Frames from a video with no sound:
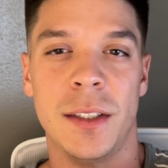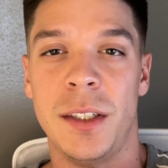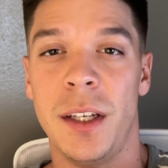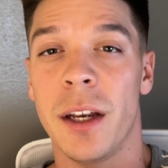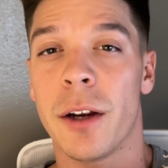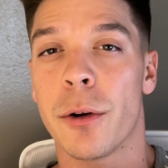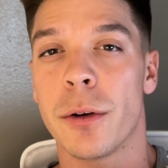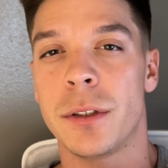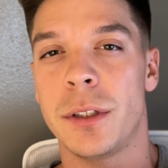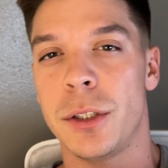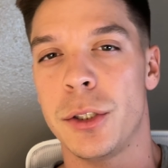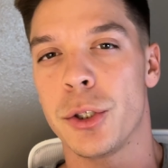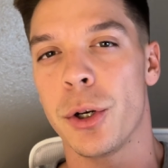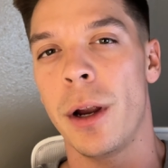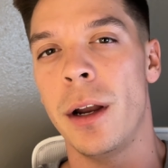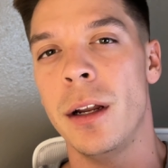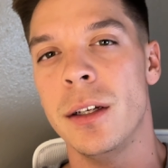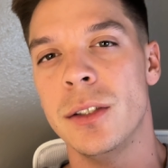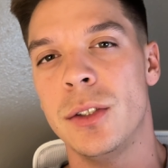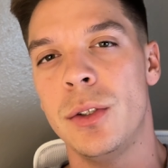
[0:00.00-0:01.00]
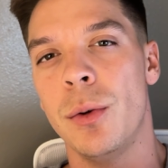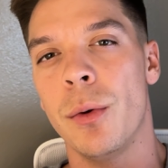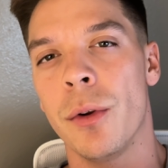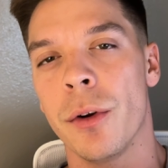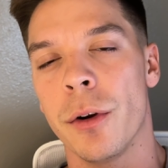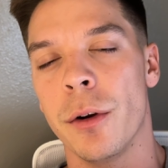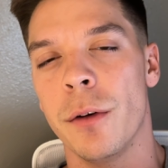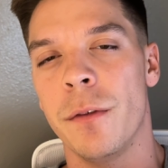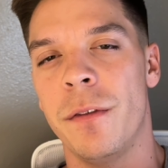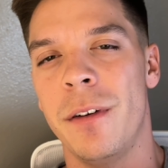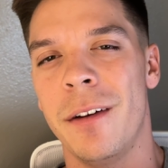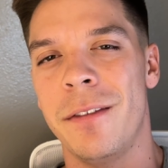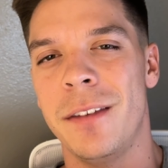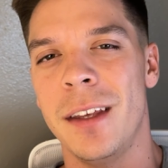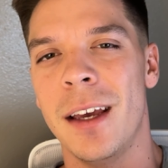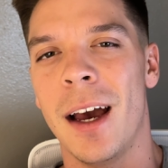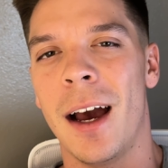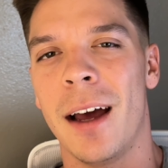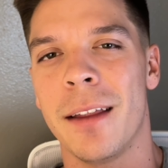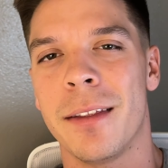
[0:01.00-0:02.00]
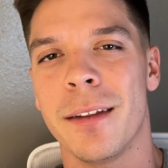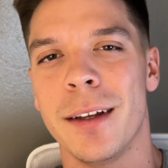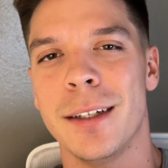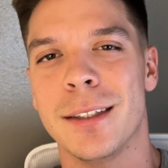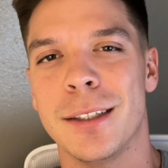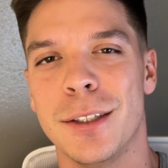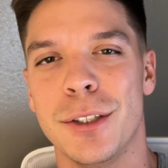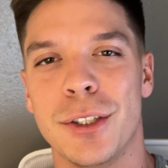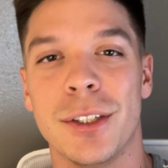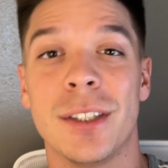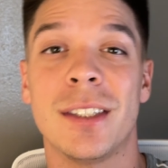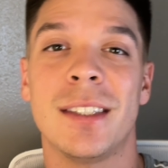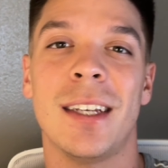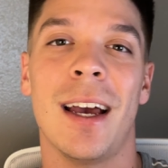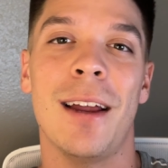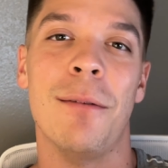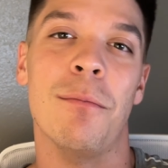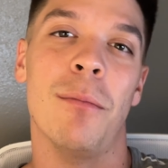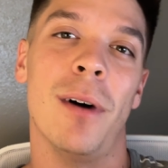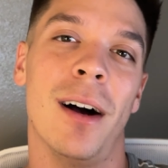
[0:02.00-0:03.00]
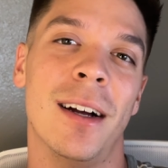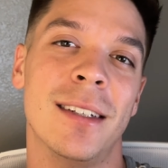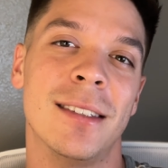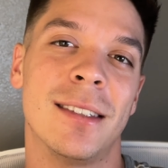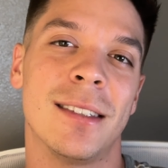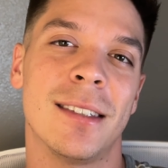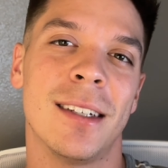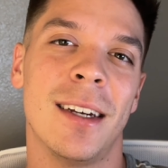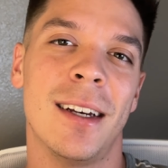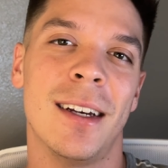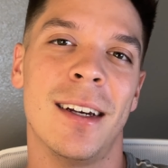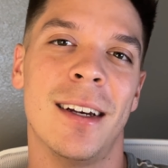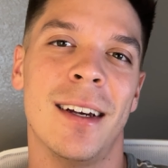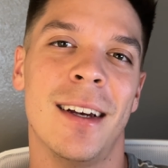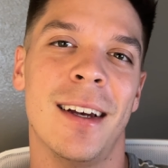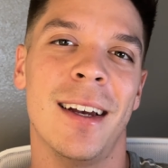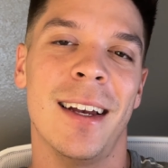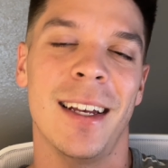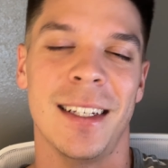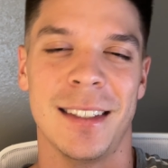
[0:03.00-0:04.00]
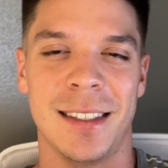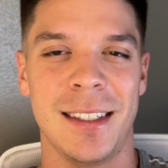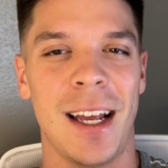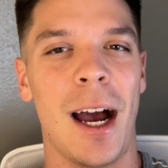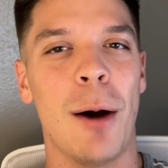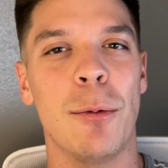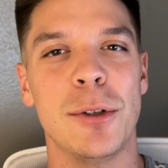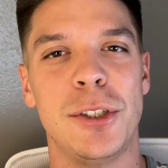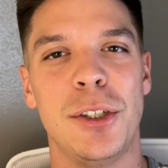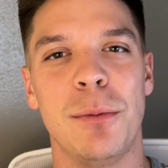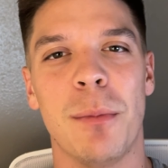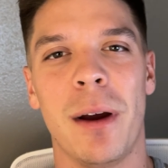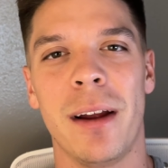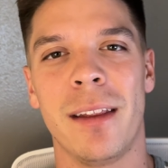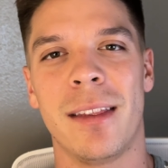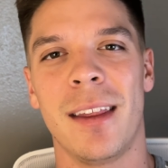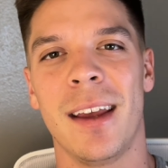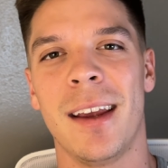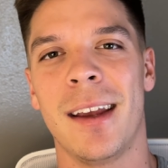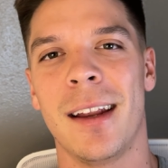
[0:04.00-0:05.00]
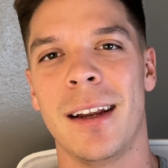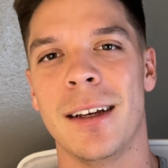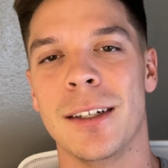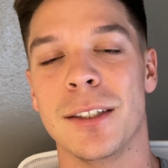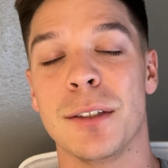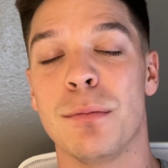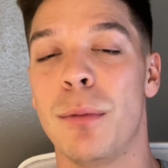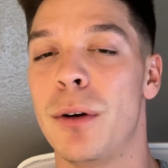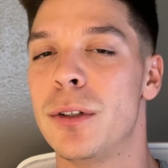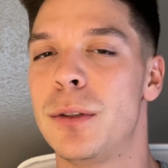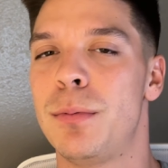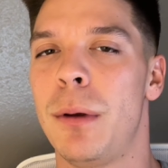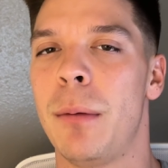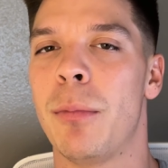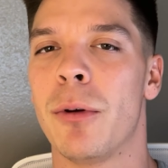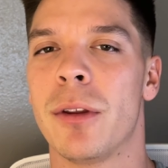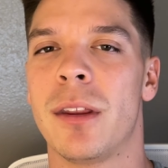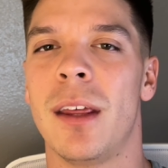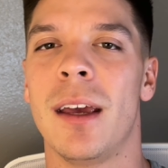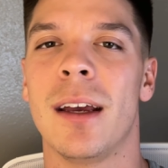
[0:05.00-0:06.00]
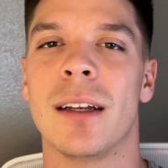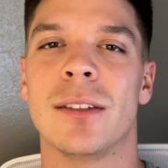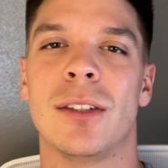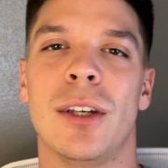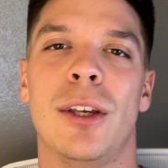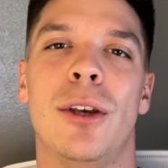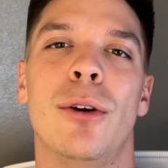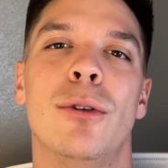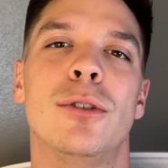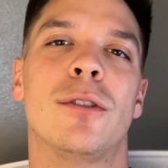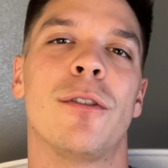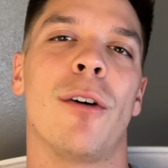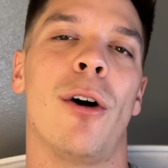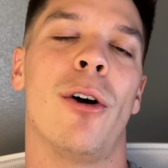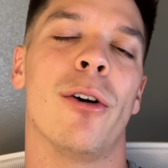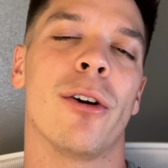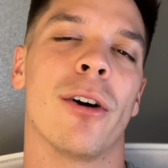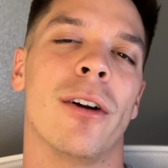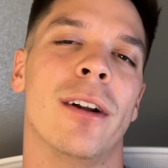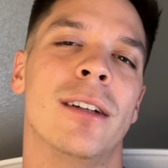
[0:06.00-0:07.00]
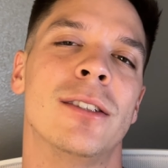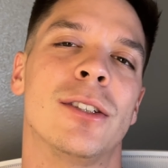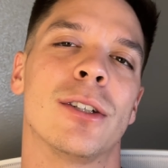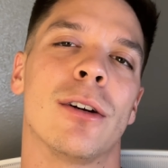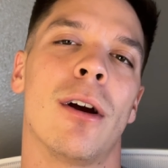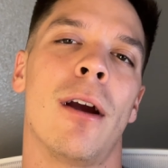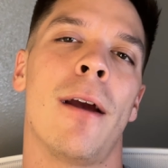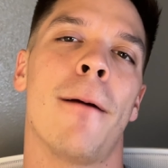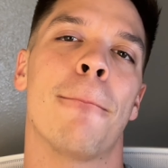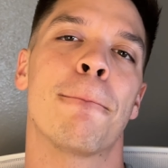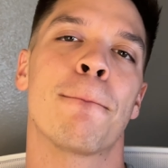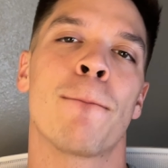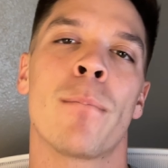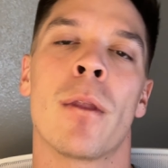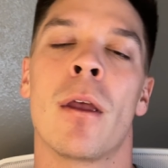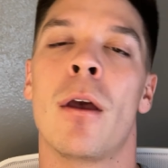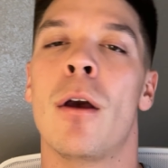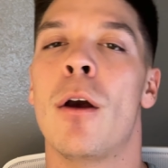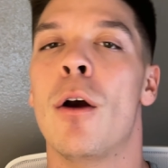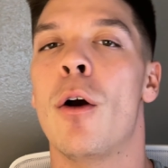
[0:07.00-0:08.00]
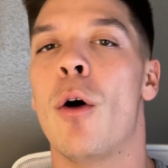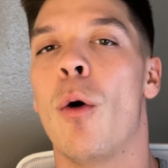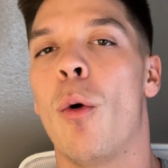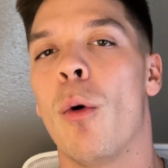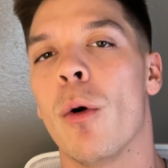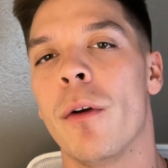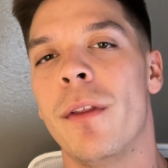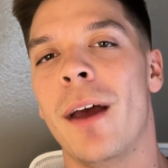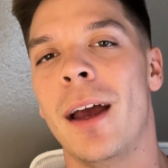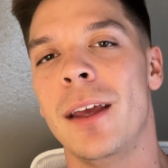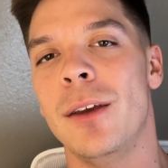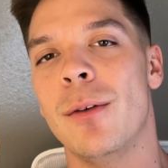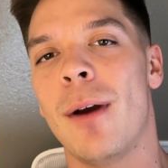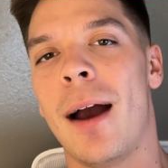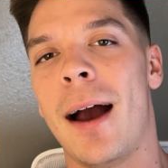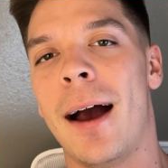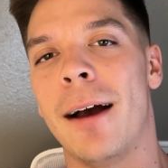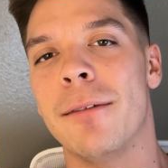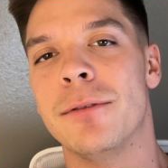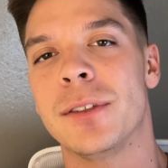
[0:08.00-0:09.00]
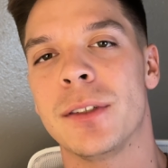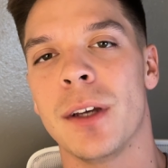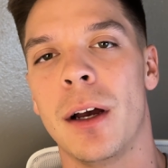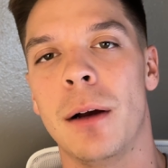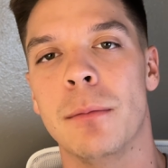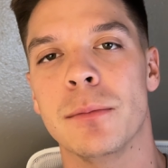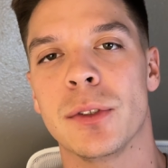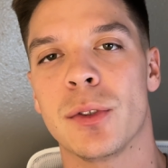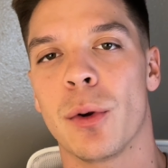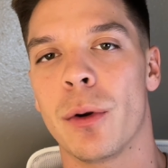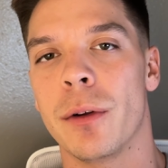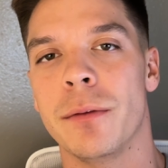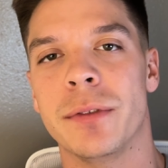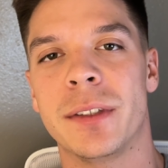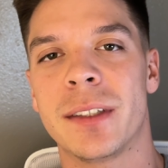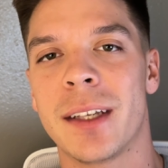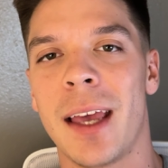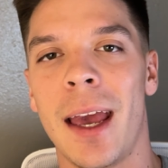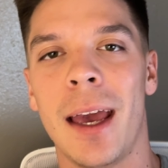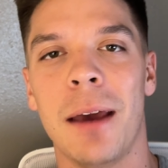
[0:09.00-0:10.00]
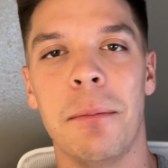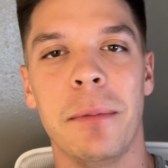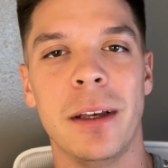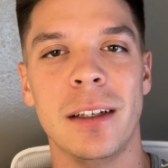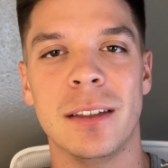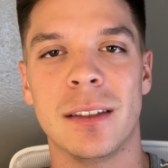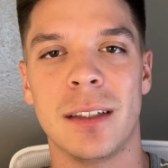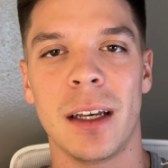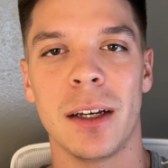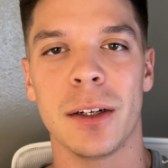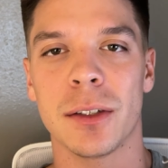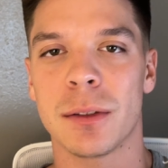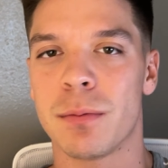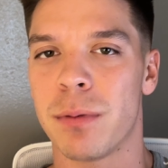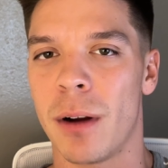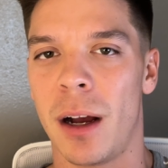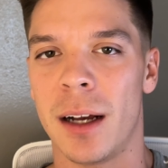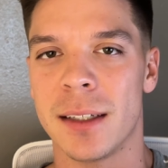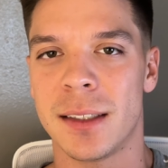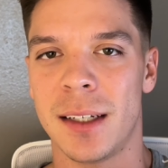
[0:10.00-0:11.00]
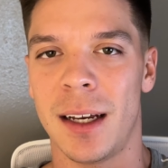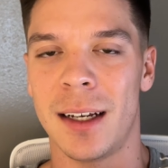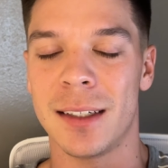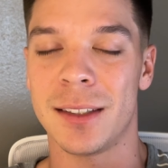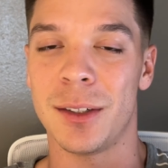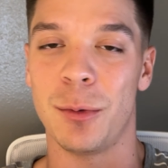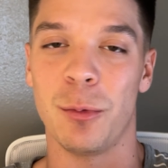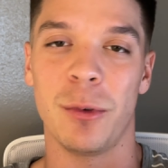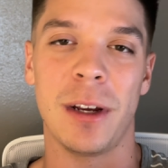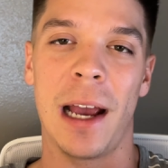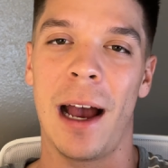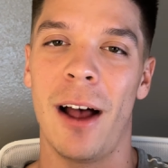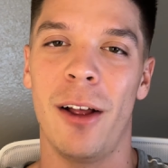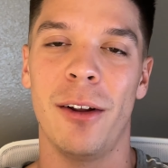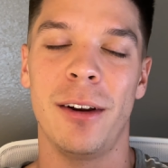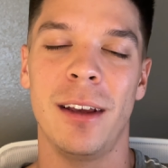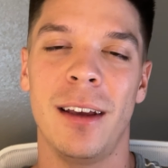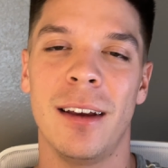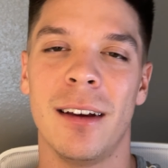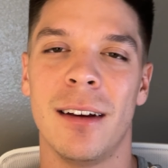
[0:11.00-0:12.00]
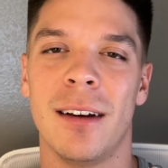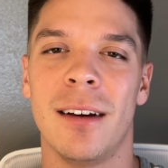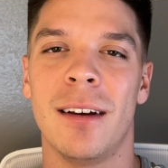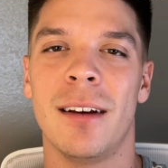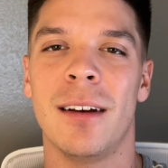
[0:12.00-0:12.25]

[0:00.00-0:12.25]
secret to training 250 athletes in just 10 months is not what you might think it is. Most people think it's a huge following on Instagram or that you have some sort of scammy sales process. In reality,